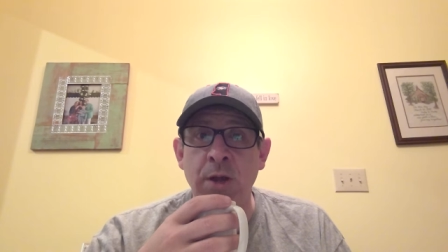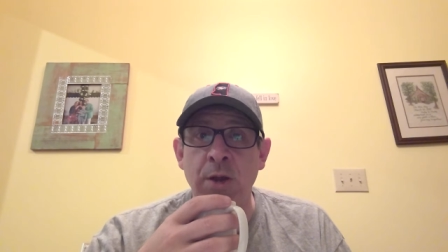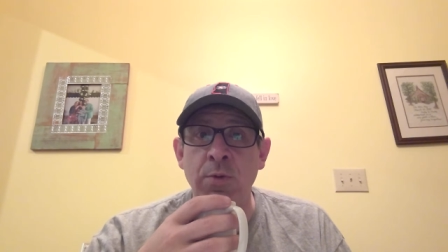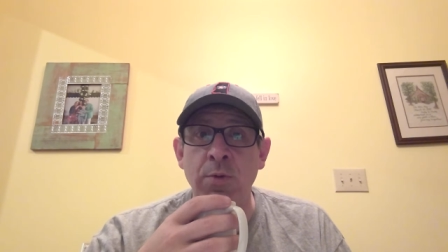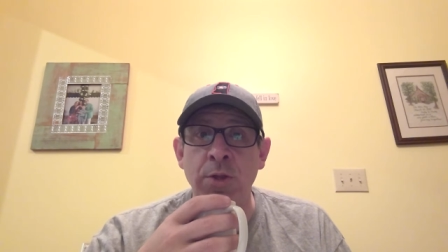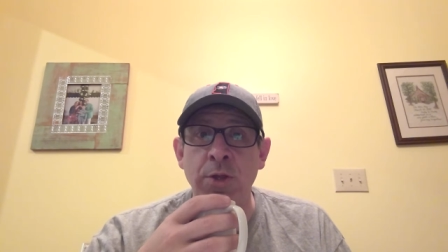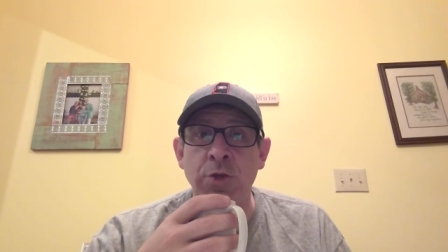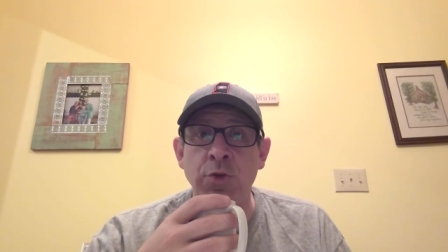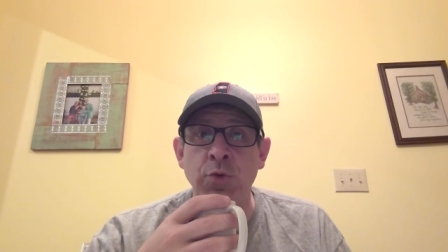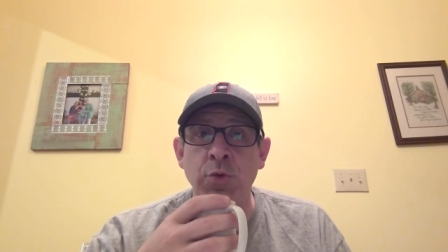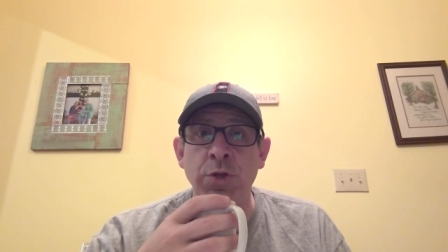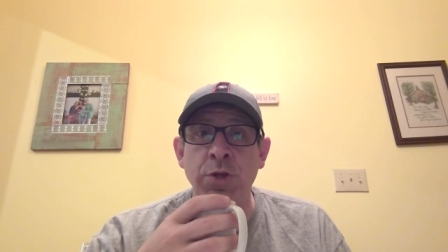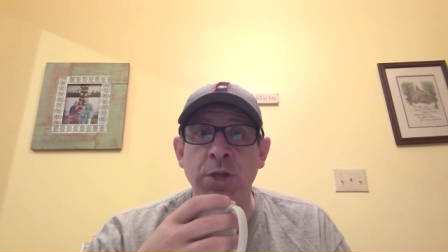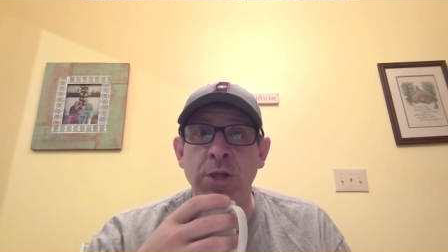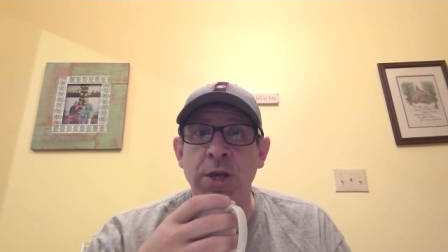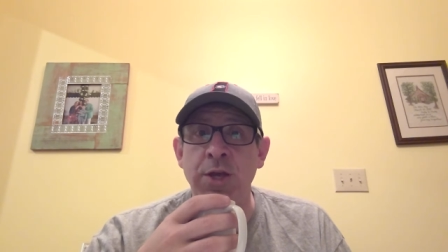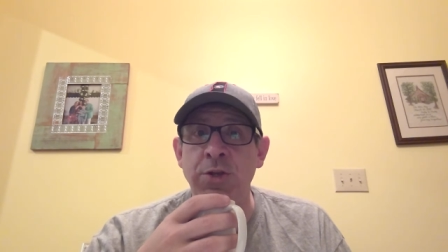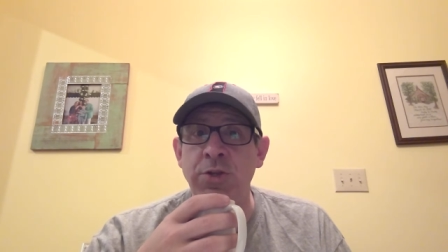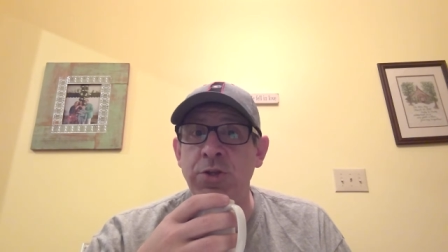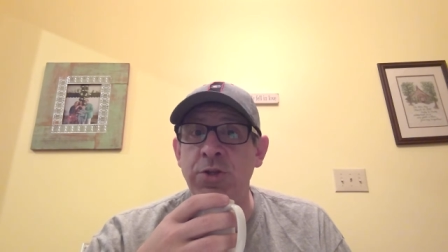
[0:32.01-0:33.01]
I really enjoyed
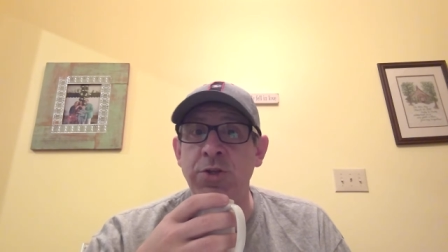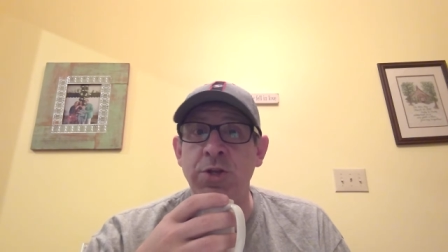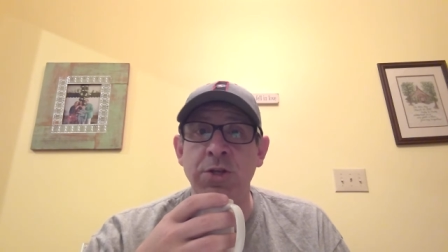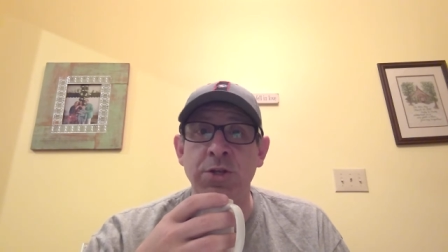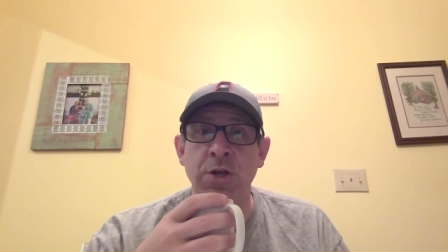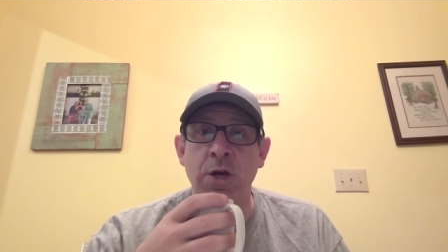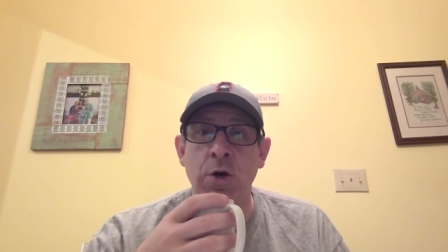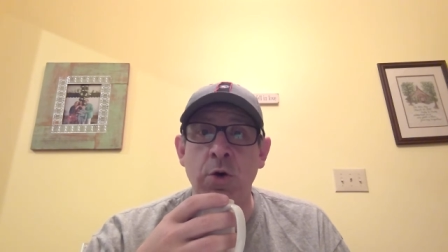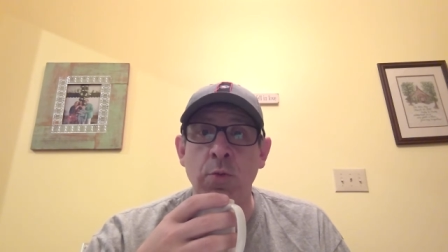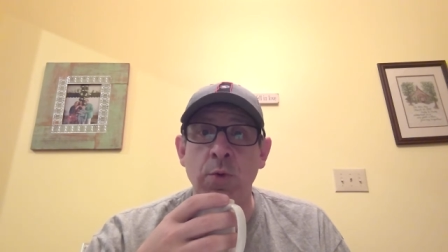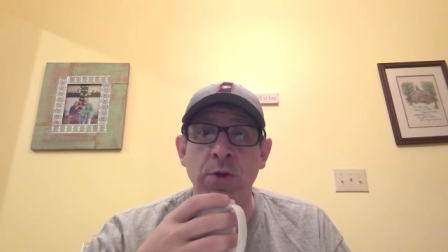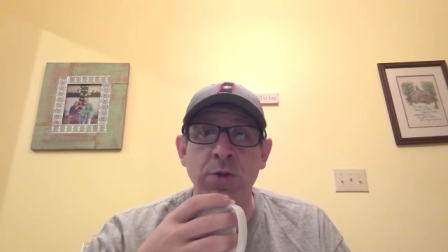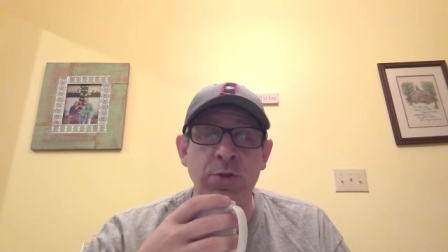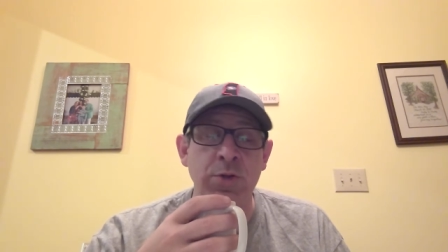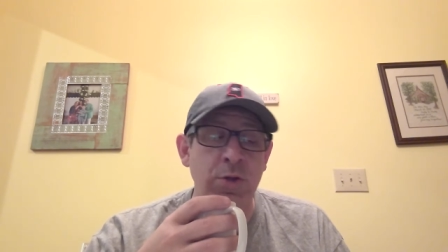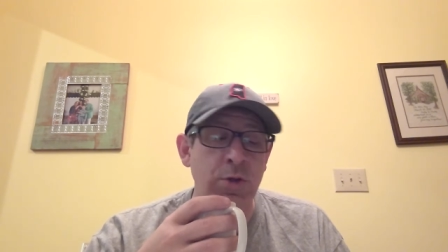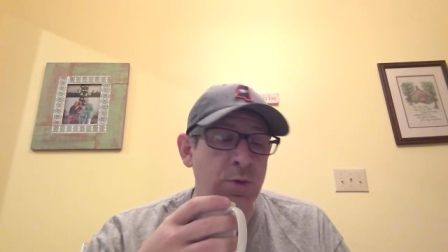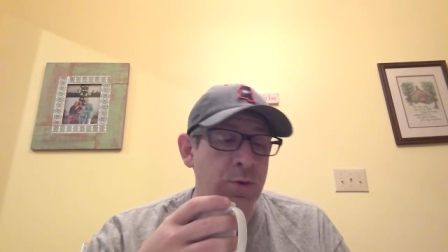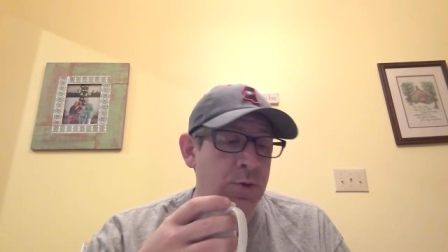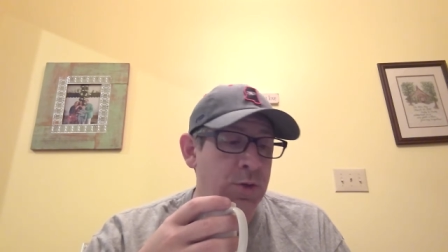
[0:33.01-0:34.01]
Galatians as I always
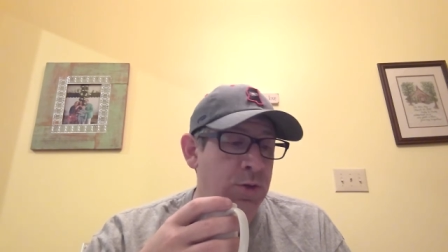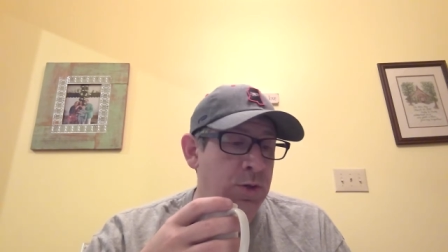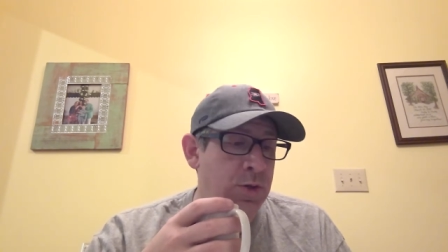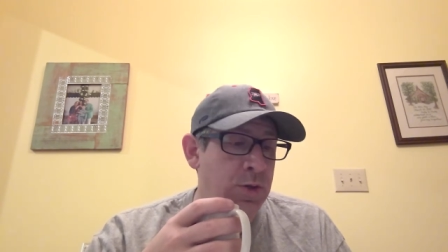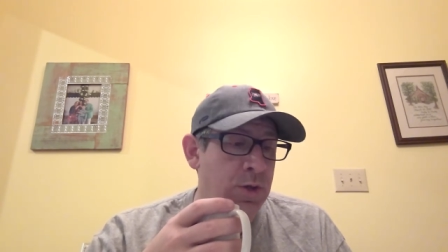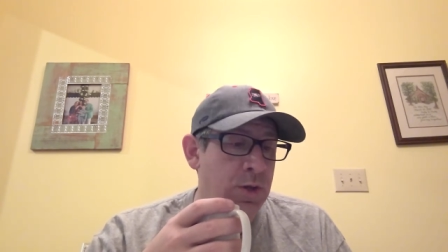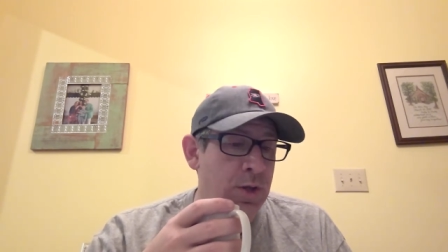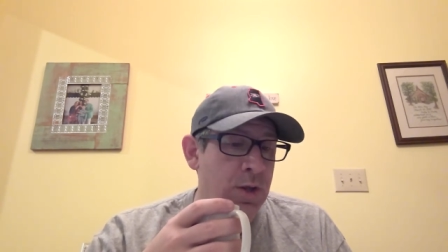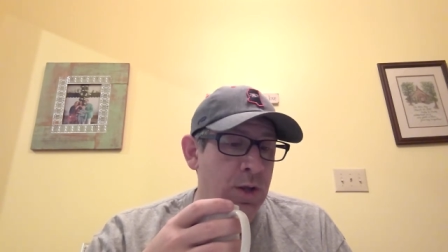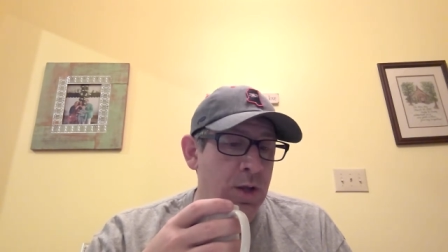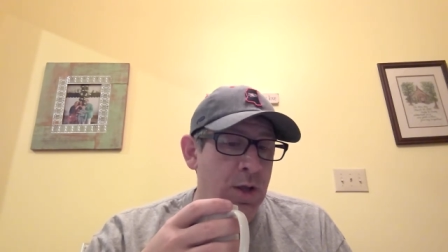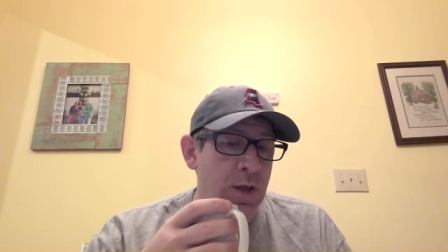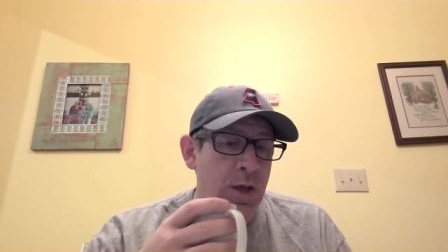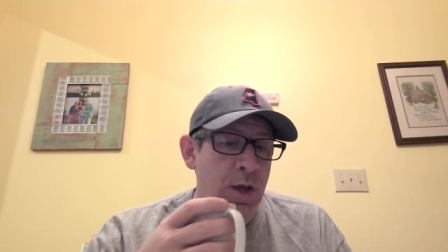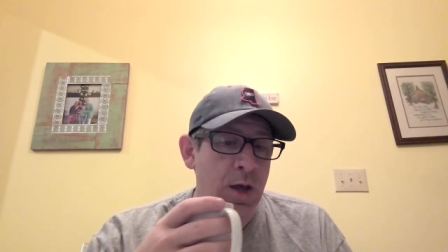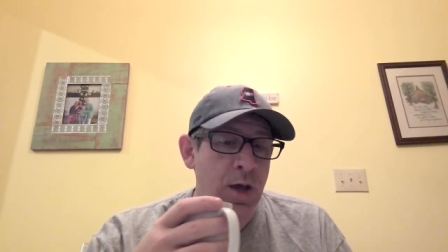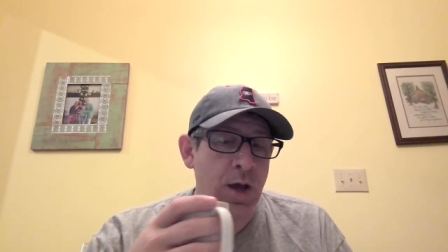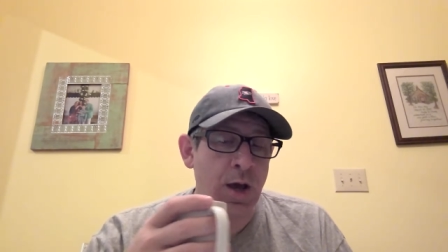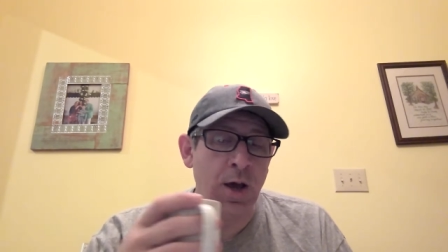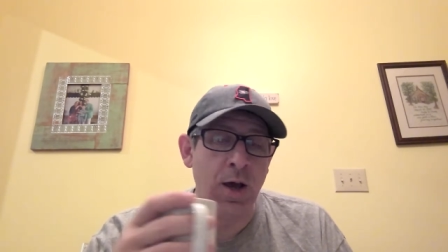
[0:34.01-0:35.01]
do, and
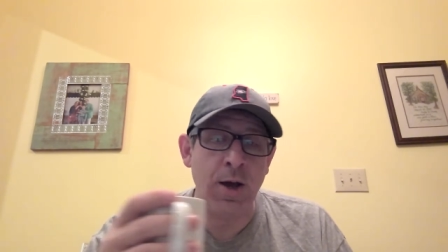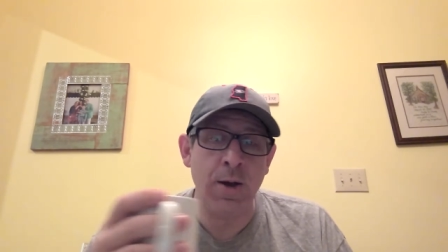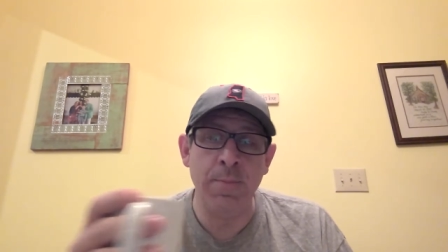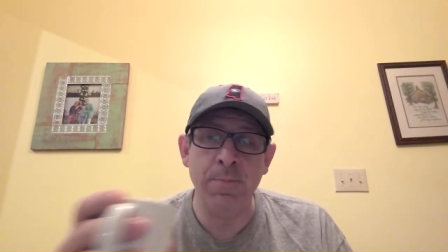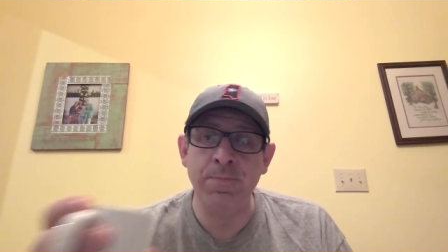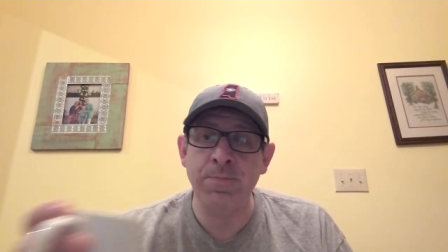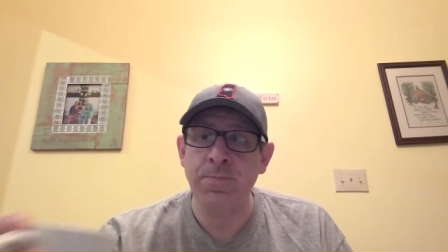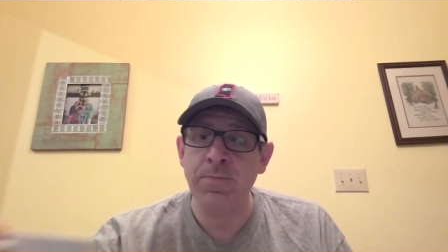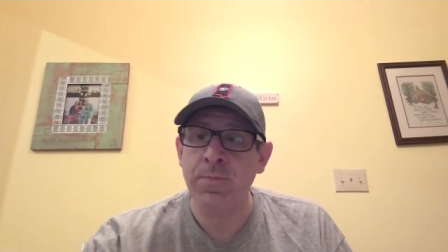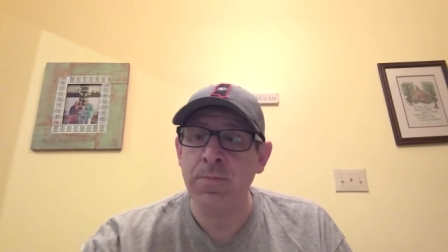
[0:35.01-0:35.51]
um,